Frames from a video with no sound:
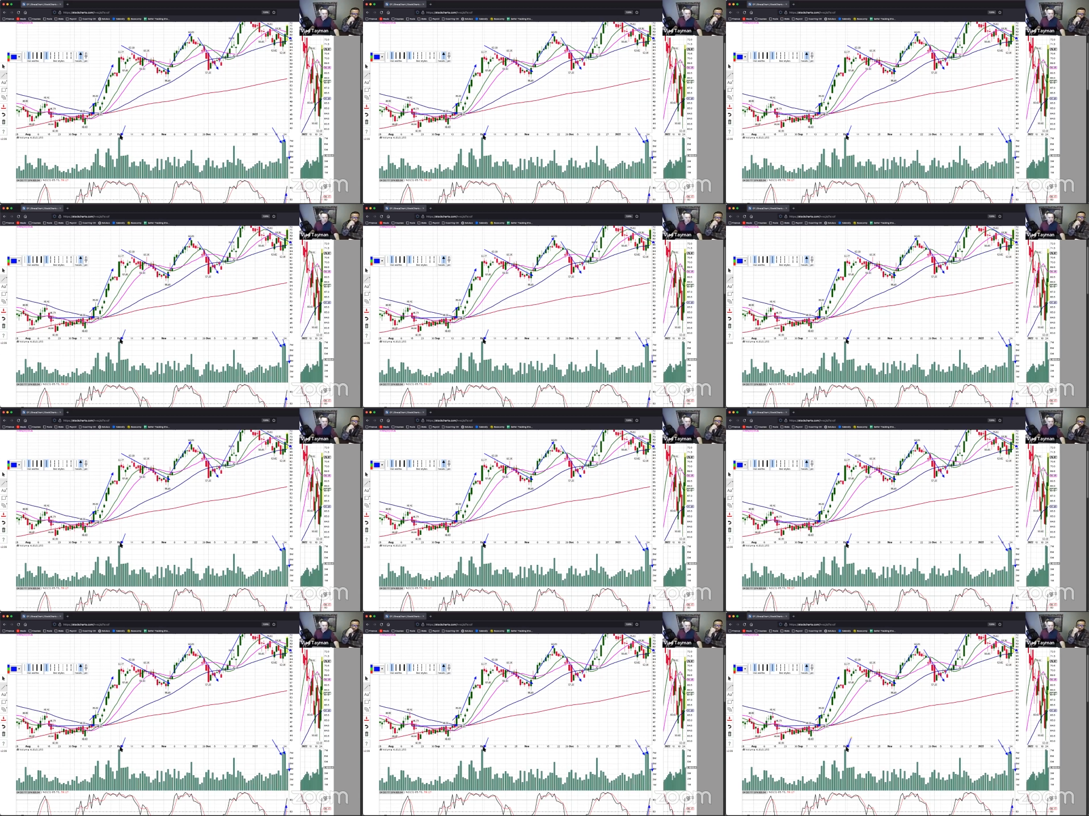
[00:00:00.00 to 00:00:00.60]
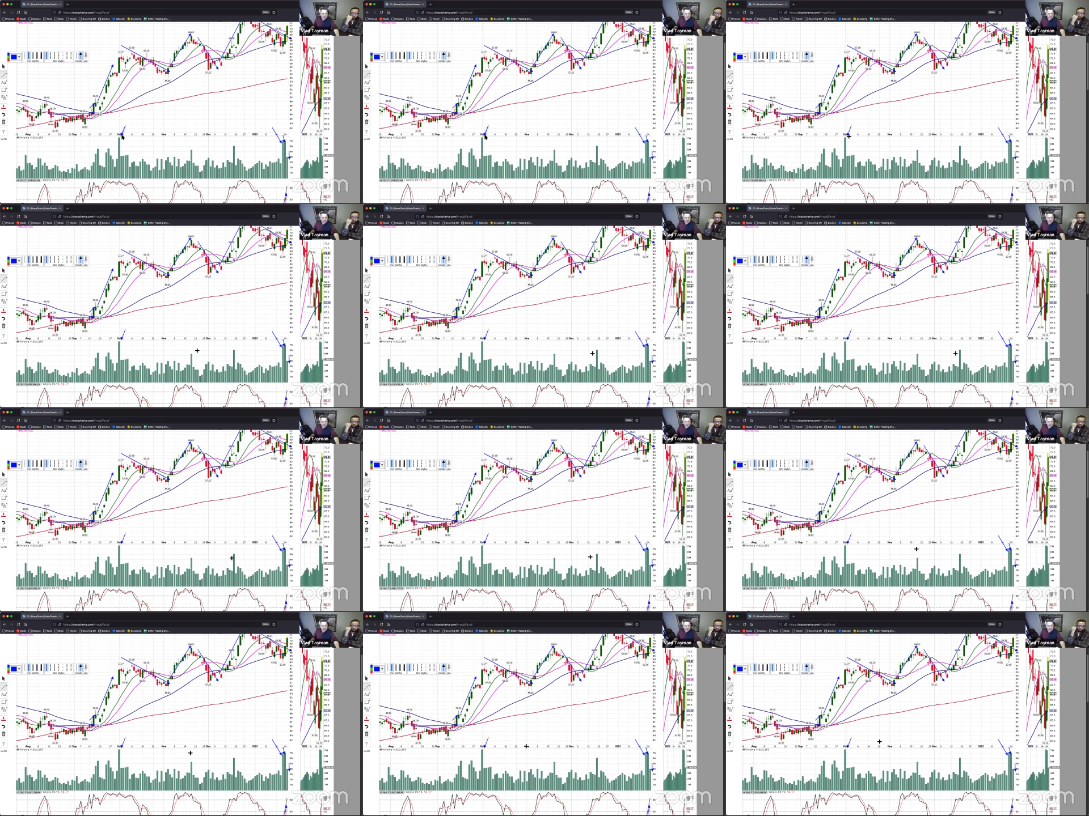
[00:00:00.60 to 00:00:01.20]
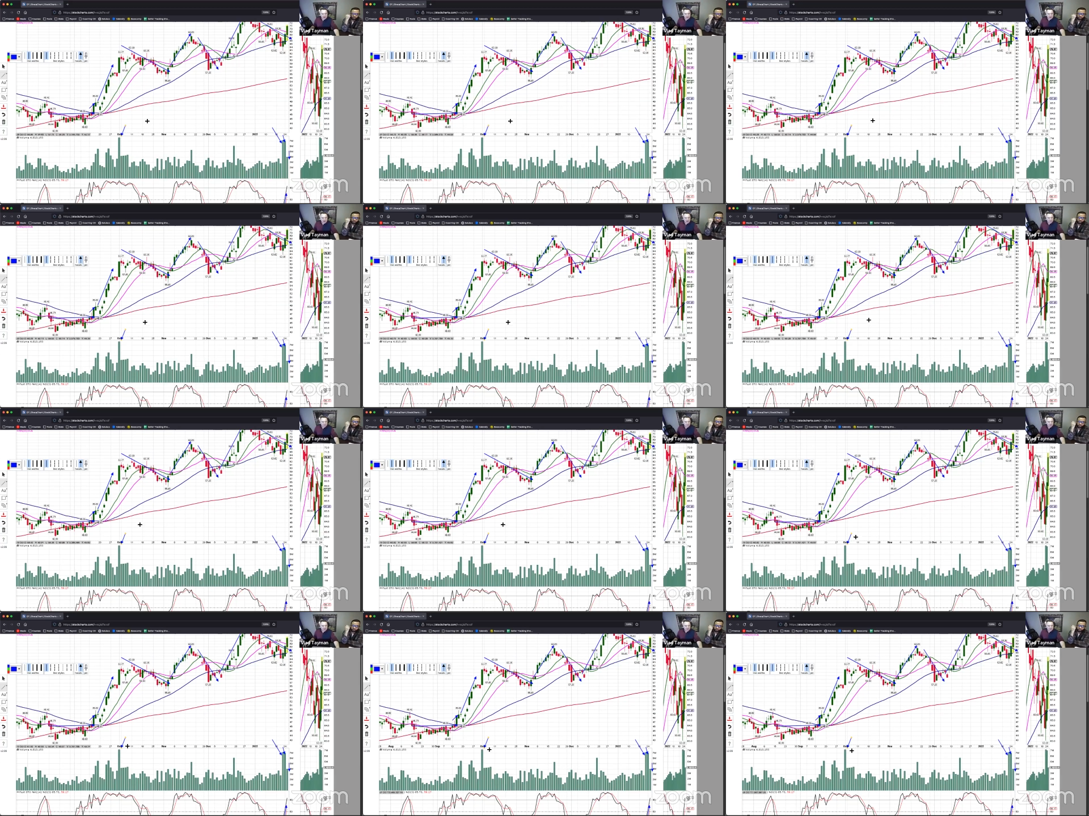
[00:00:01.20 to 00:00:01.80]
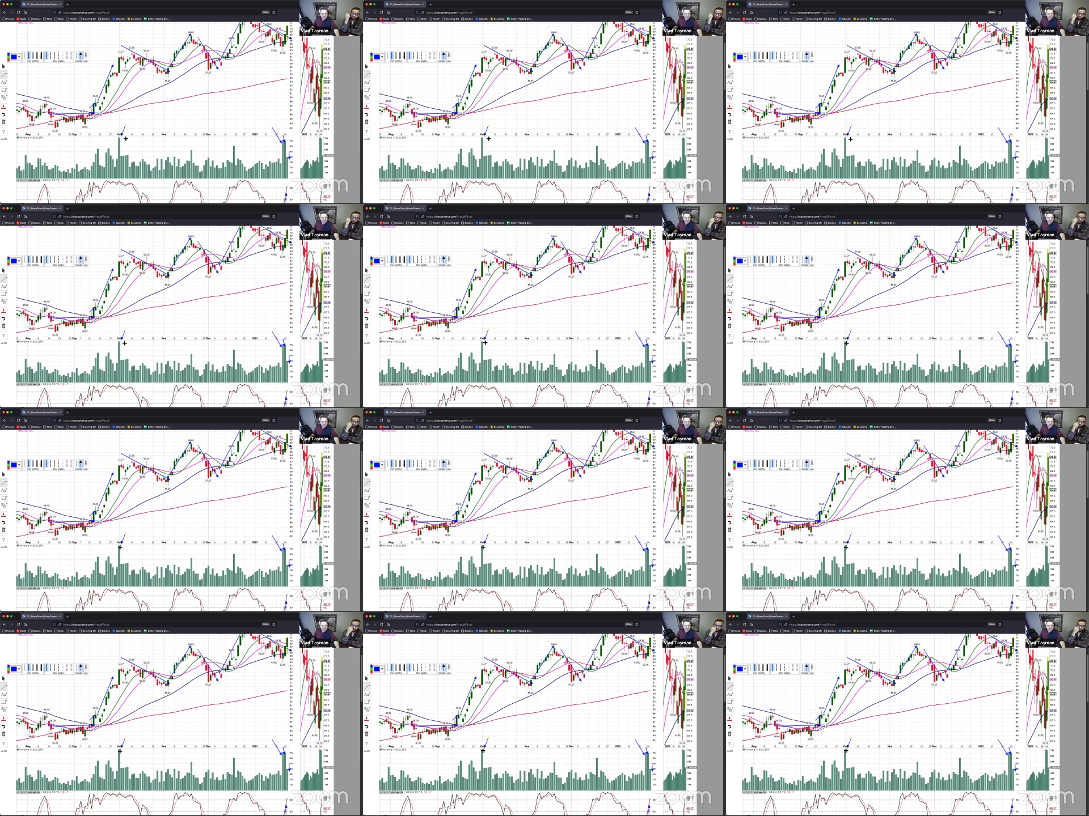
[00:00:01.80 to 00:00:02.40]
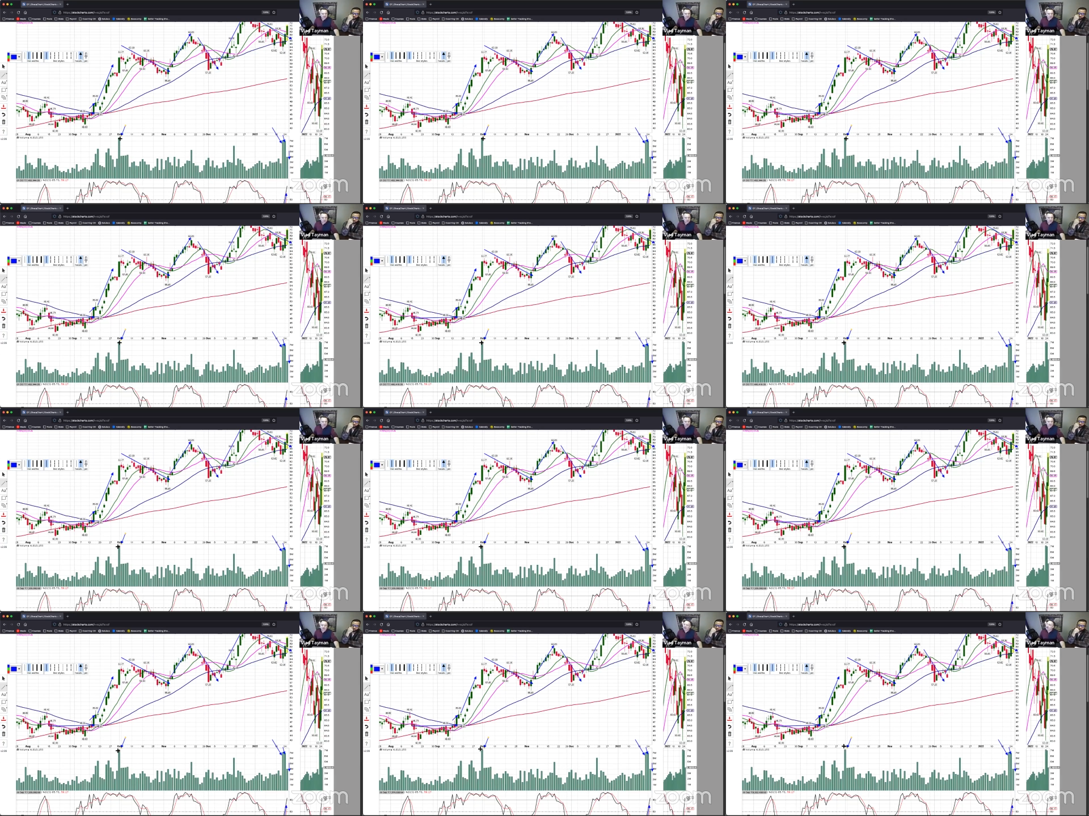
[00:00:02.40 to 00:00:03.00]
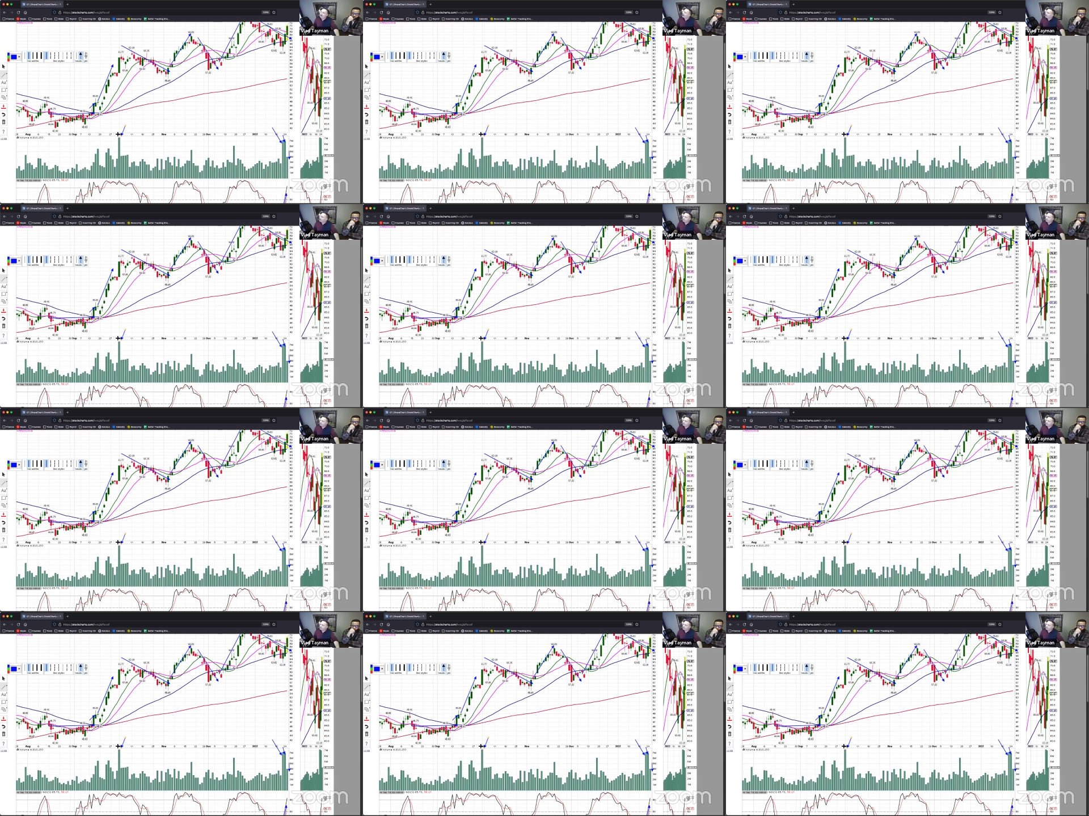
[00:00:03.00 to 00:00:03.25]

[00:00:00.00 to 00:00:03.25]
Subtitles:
No face is visible, so there are no lips to read.